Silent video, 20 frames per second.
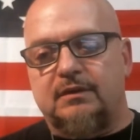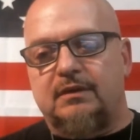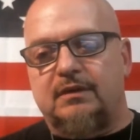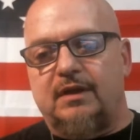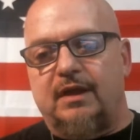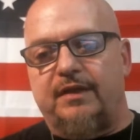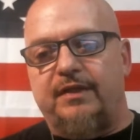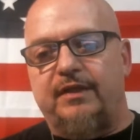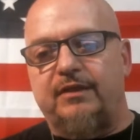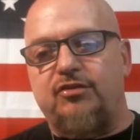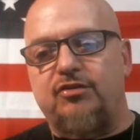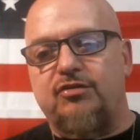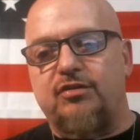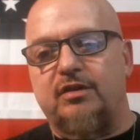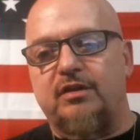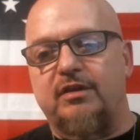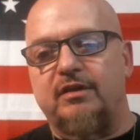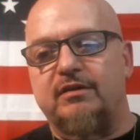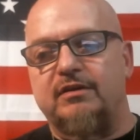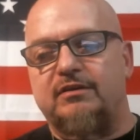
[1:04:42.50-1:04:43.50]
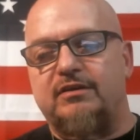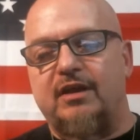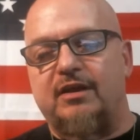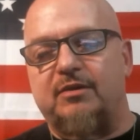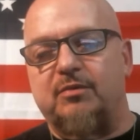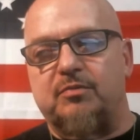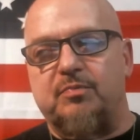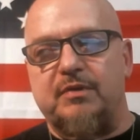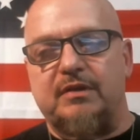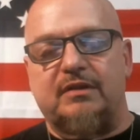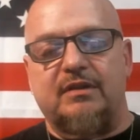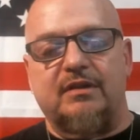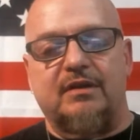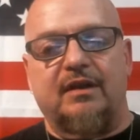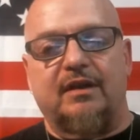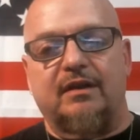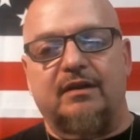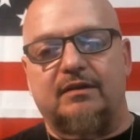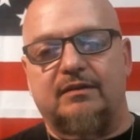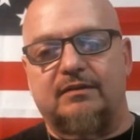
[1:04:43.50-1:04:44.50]
Yeah, I think she's a little irritated with me
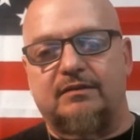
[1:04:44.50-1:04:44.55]
today.